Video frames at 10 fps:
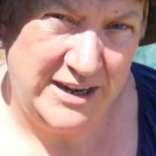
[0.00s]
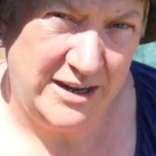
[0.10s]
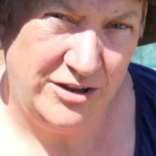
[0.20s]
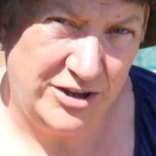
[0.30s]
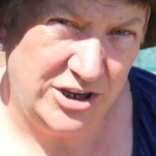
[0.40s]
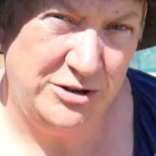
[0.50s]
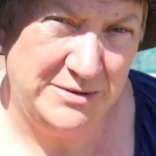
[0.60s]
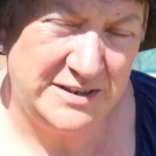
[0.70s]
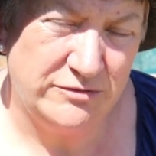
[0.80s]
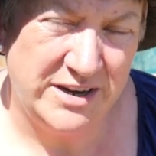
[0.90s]
the
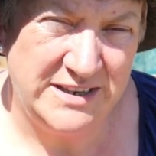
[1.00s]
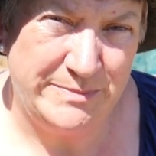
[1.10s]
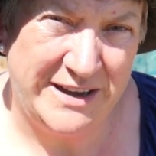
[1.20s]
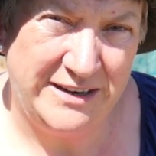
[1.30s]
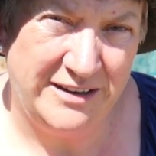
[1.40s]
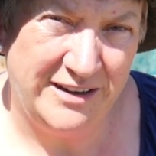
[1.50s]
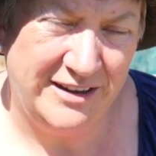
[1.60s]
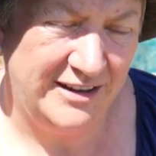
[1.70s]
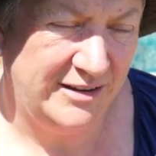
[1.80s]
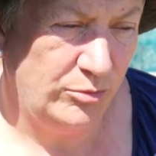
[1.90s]
newest raised bed
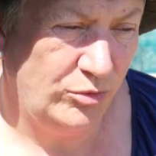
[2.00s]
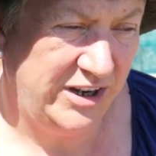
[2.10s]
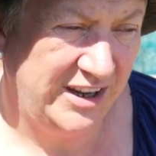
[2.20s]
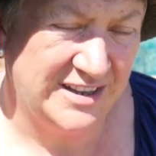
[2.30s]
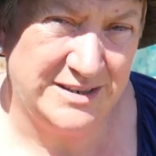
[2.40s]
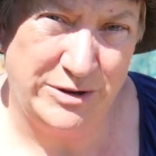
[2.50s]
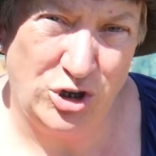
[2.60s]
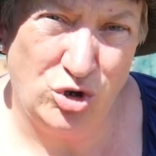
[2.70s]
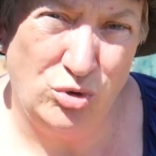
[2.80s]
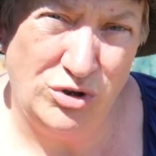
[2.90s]
when it gets a
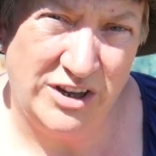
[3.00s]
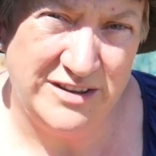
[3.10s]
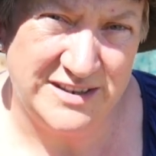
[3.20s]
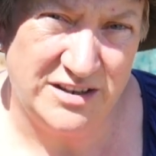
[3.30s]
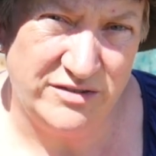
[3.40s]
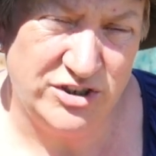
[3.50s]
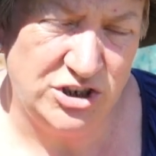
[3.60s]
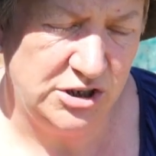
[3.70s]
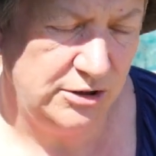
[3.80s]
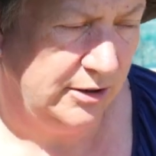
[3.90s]
bit cooler this
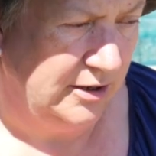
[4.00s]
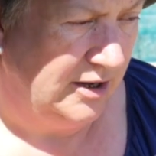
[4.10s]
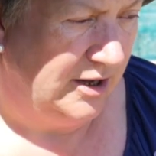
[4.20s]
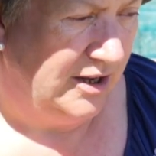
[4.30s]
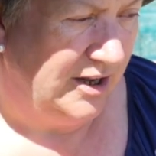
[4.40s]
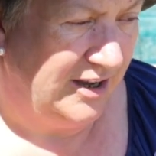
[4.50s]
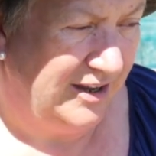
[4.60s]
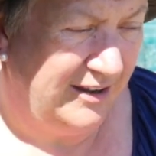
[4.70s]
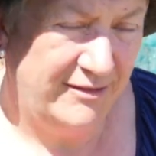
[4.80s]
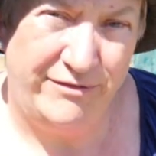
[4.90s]
afternoon,
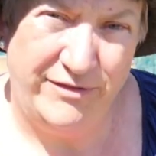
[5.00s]
and